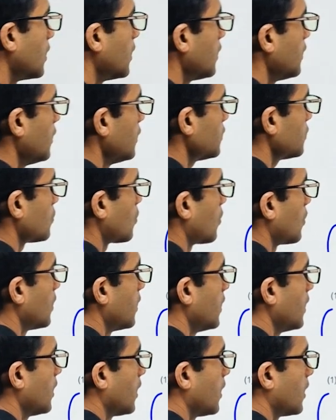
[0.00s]
In this
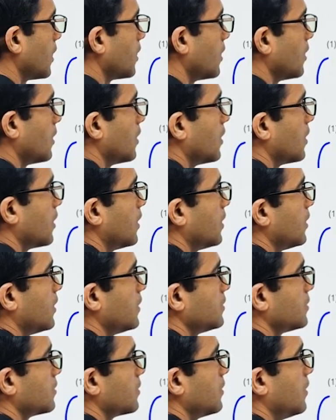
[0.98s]
only it
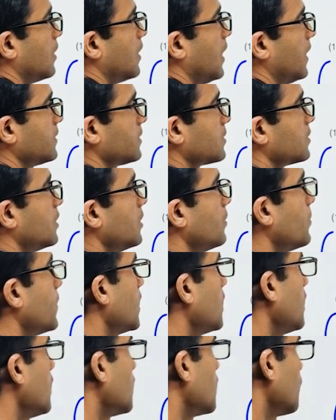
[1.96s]
is less
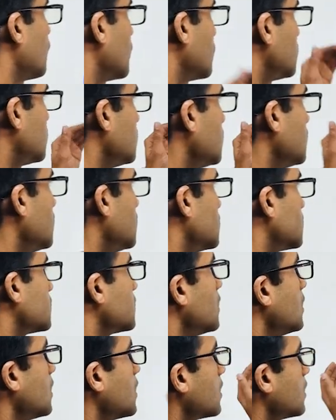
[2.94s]
dependent. If you see this,
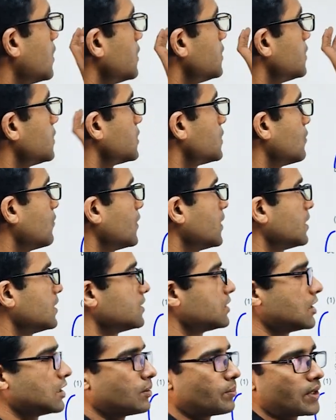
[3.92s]
resistivity is
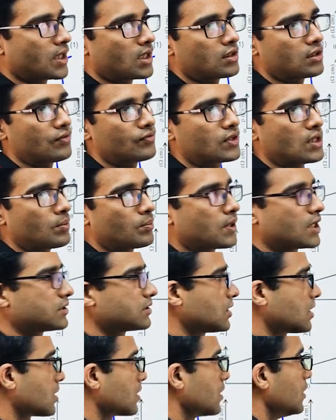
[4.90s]
independent of
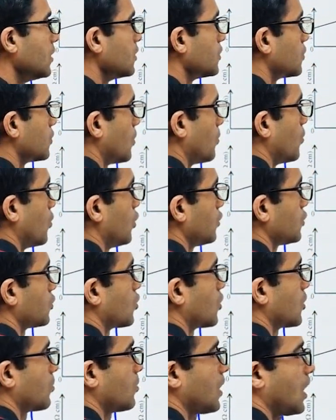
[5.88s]
temperature, so most
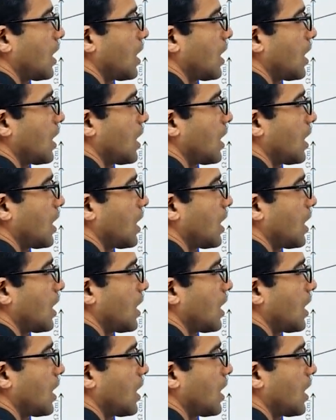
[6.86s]
suitable